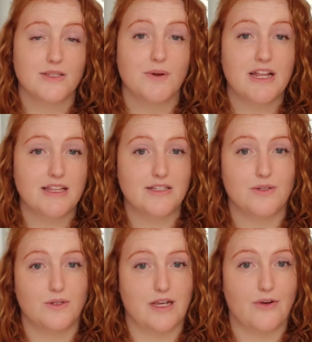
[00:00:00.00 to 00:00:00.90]
one I think
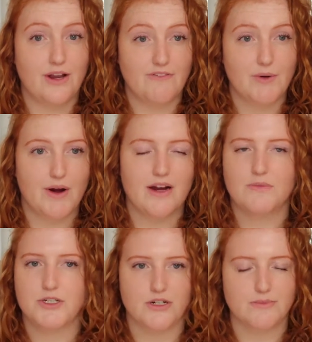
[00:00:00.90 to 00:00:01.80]
sold out everywhere. I'm
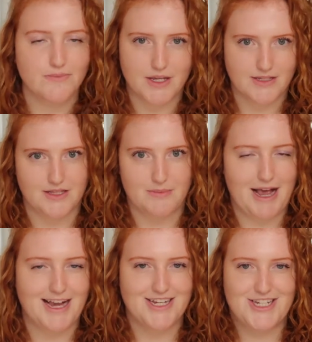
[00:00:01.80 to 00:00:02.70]
sure because of the
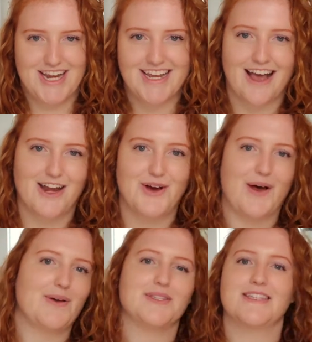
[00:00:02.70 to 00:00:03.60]
packaging. I know
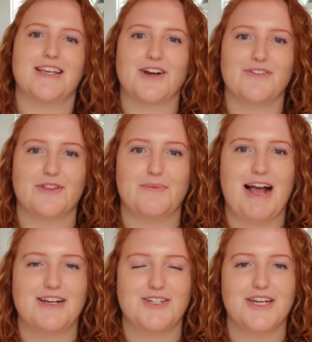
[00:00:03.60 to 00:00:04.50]
I was a sucker for the
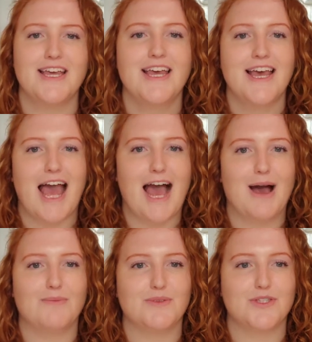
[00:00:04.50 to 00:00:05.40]
packaging.
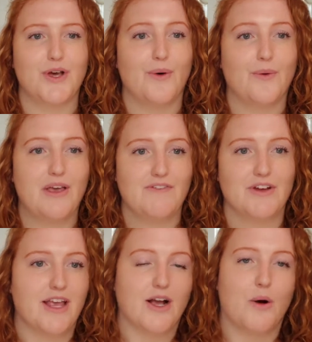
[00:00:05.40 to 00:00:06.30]
So if you're
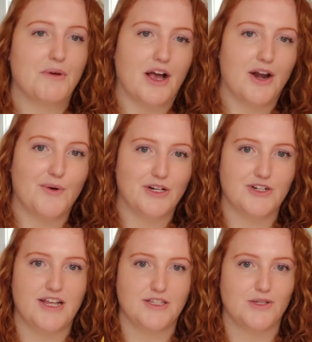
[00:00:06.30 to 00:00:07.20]
like, oh my god, I want to
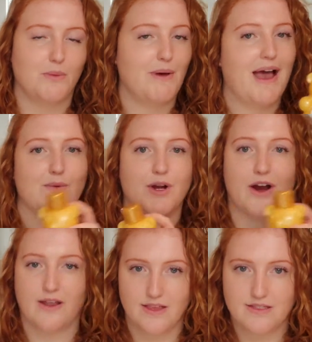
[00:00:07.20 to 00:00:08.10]
try this so bad
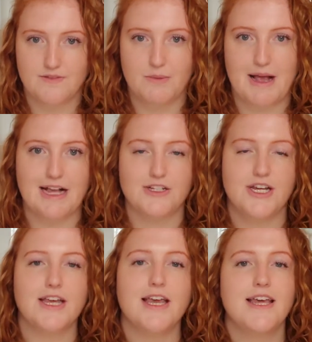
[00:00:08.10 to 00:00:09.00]
regardless of the
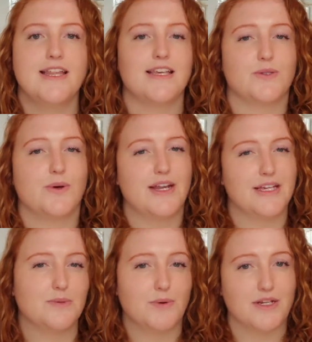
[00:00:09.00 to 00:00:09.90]
packaging, this one
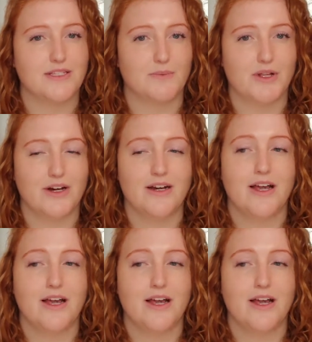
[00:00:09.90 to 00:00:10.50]
is pretty similar.